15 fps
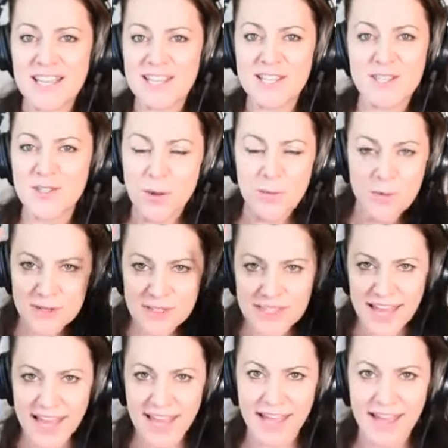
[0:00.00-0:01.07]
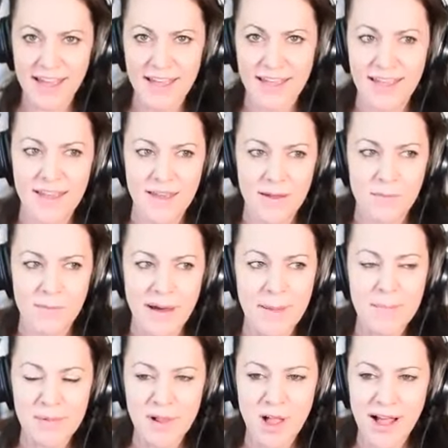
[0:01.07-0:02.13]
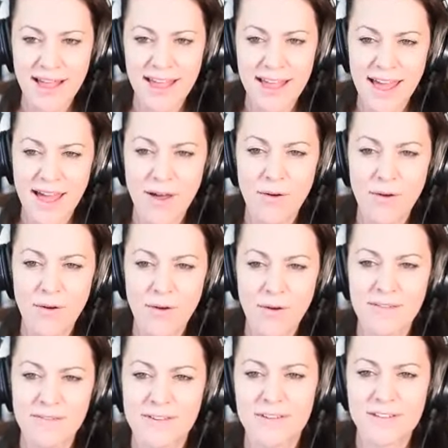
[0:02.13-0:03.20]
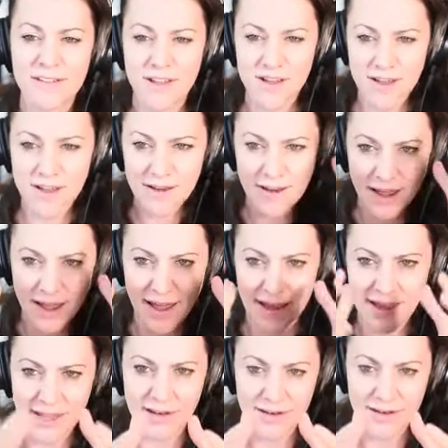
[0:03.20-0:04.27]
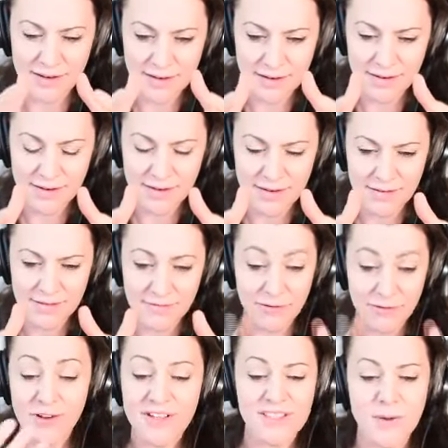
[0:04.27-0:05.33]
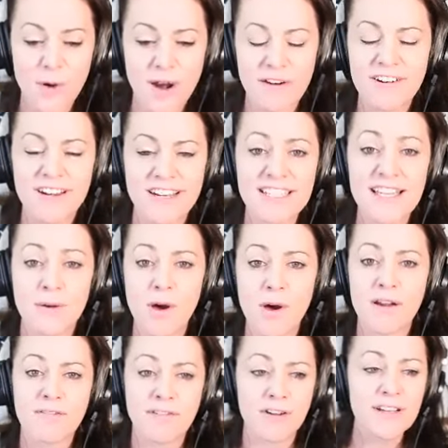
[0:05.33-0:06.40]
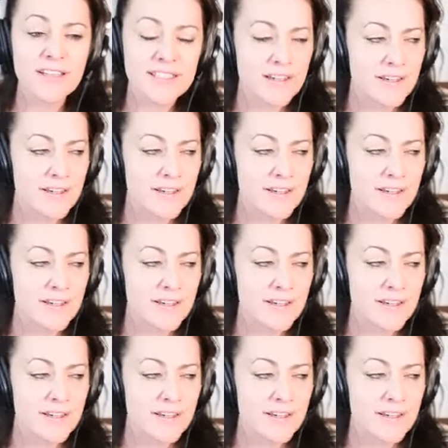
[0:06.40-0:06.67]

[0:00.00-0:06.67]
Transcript: And it's almost like by blocking out whatever's on, I can focus on whatever it is I want to focus